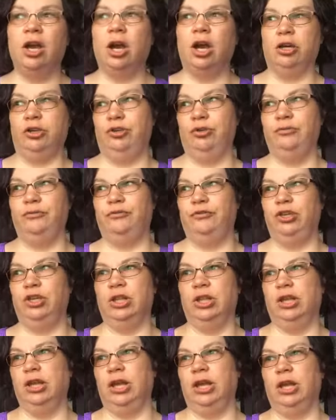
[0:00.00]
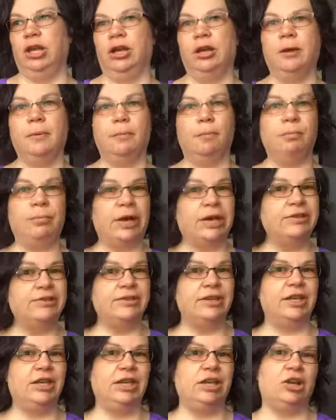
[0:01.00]
Are you feeling
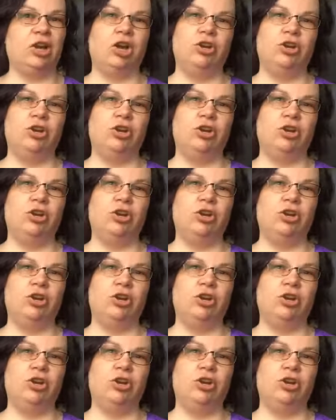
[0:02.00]
buzzing?